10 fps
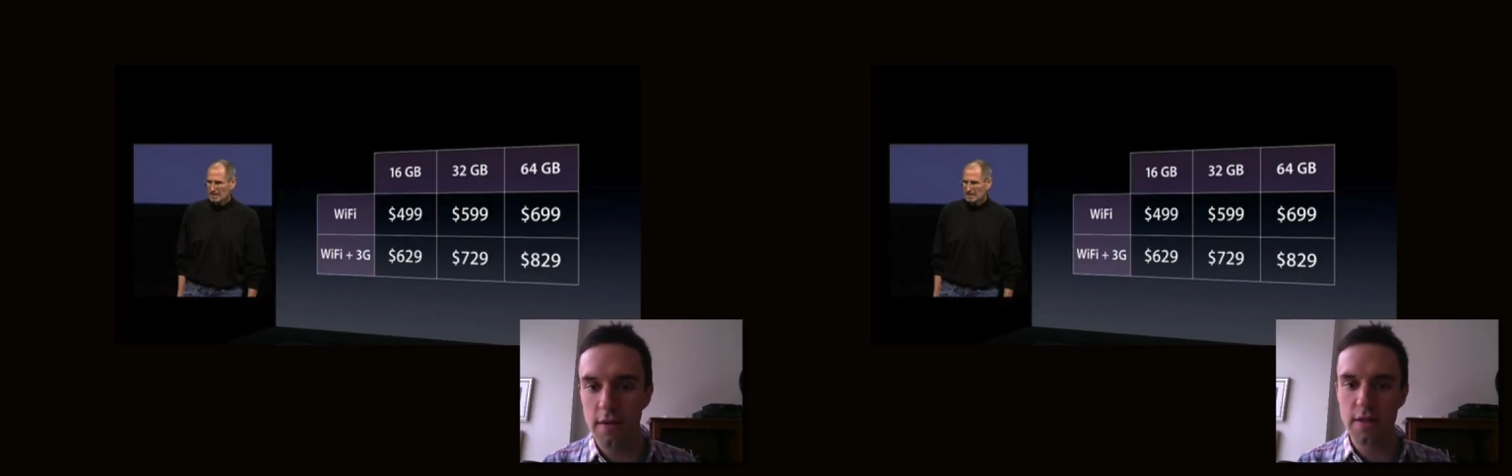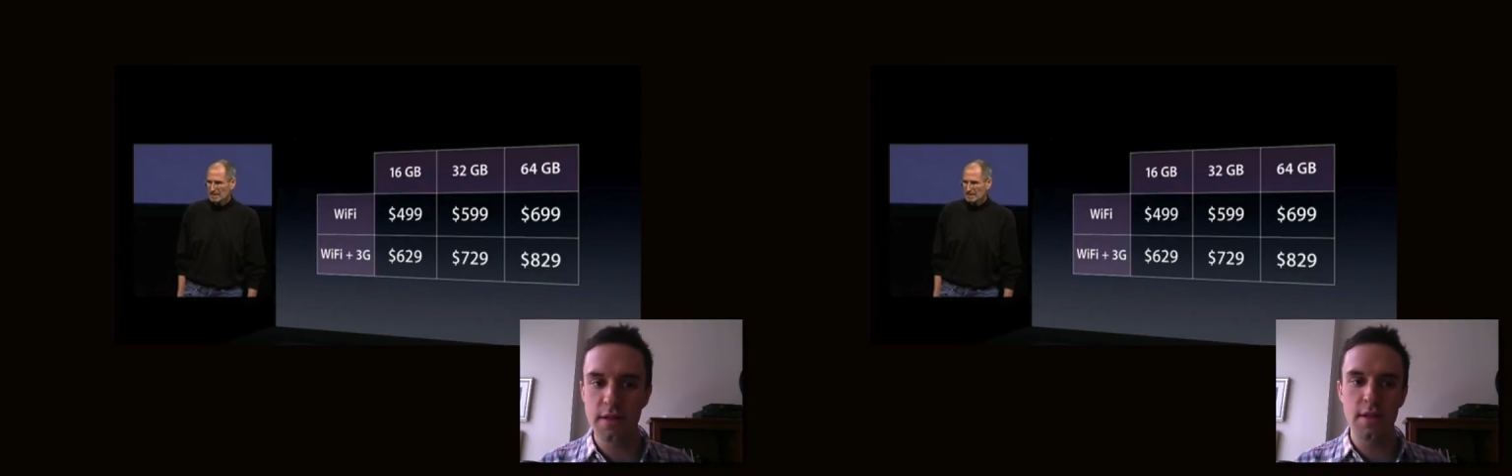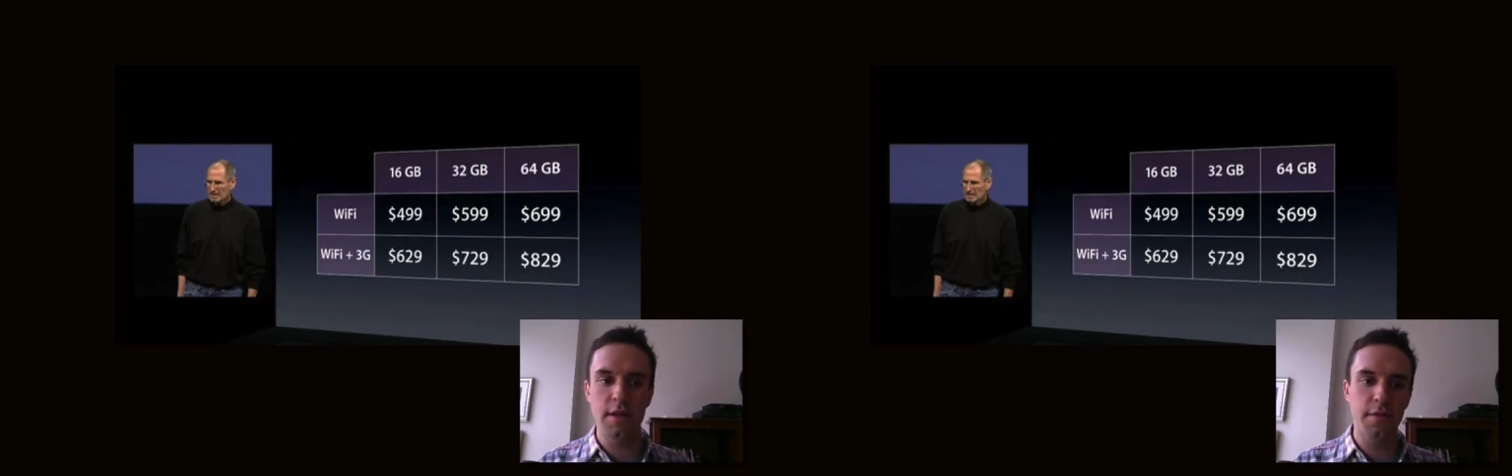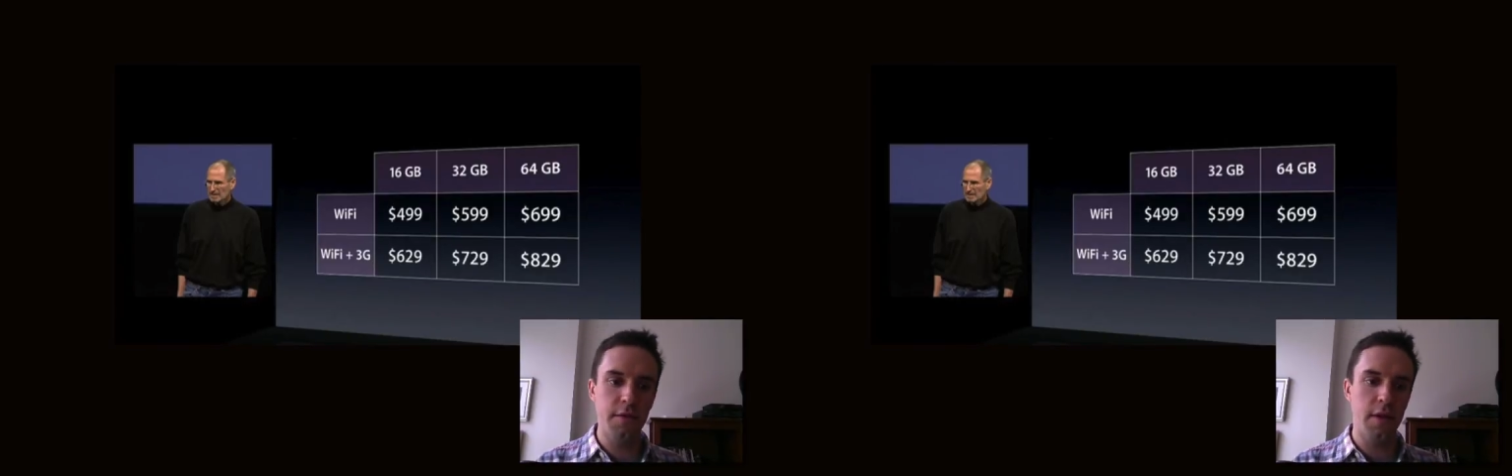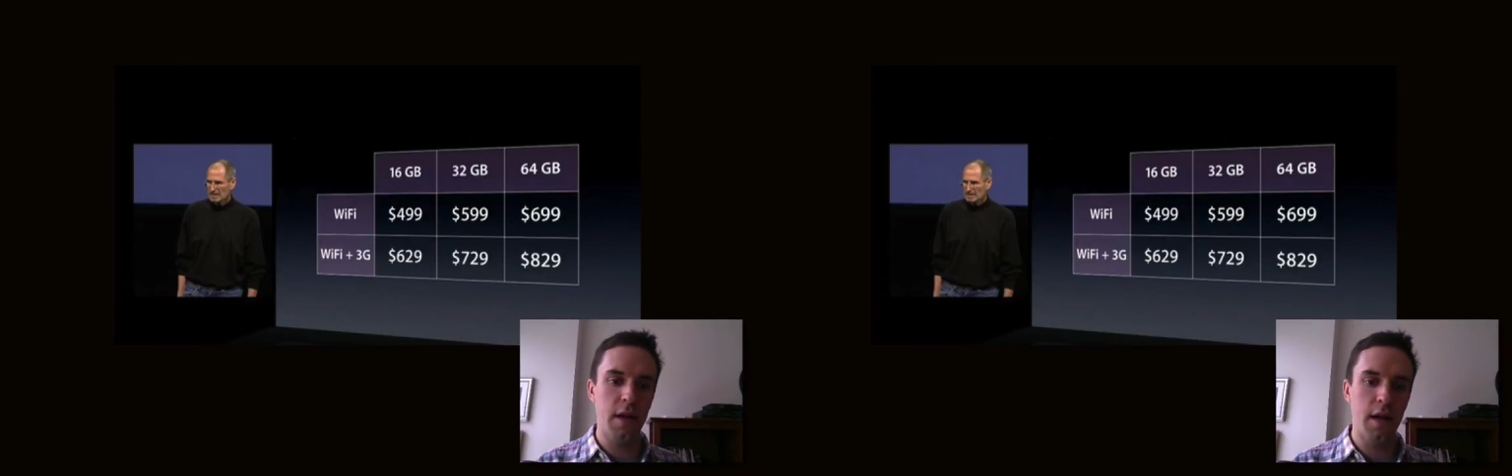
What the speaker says: this is the different